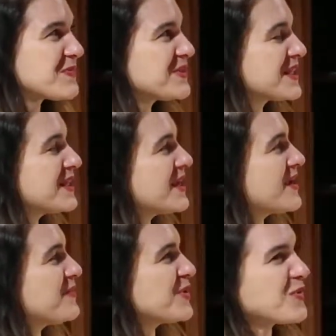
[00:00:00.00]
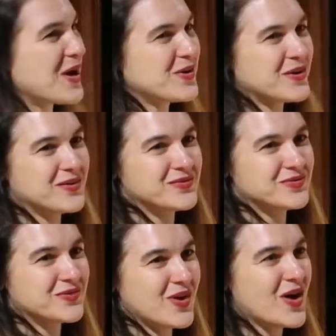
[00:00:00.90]
something that I'm aware of
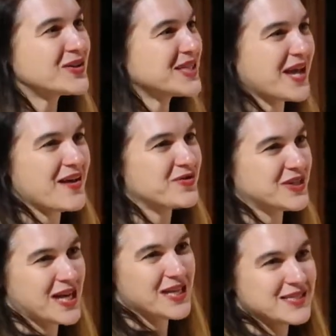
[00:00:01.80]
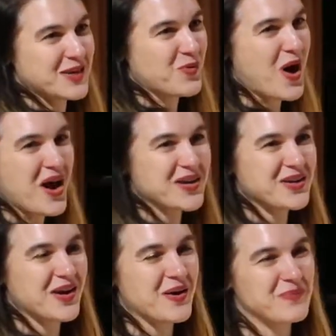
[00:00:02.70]
all day, every day, as I walk
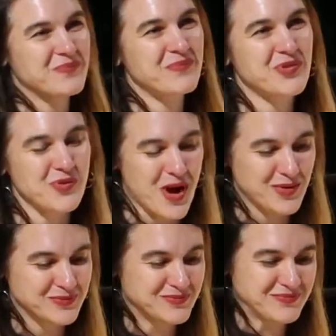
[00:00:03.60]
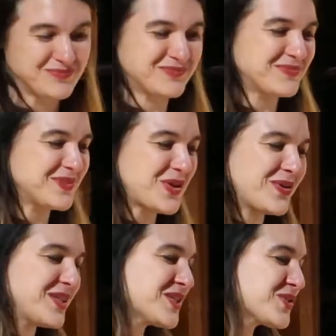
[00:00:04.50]
throughout,
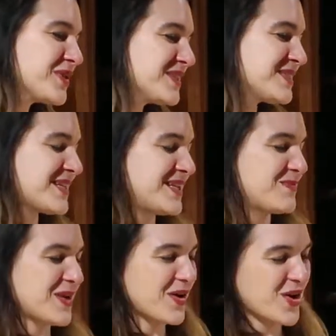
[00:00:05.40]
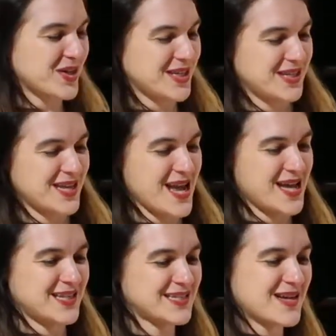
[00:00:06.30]
in the streets and in my garden.
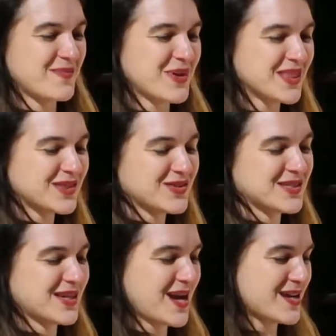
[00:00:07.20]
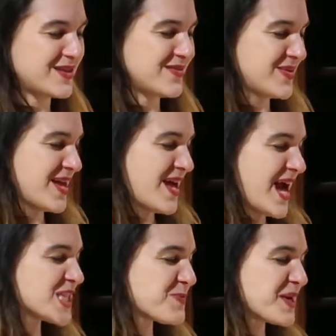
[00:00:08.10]
And I think there's
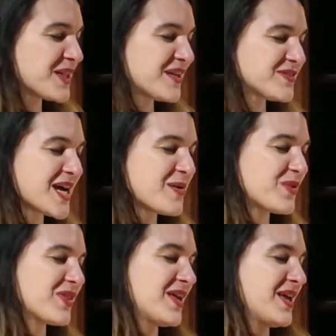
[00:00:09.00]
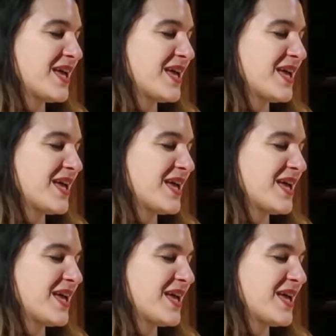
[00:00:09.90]
I spend a lot of time with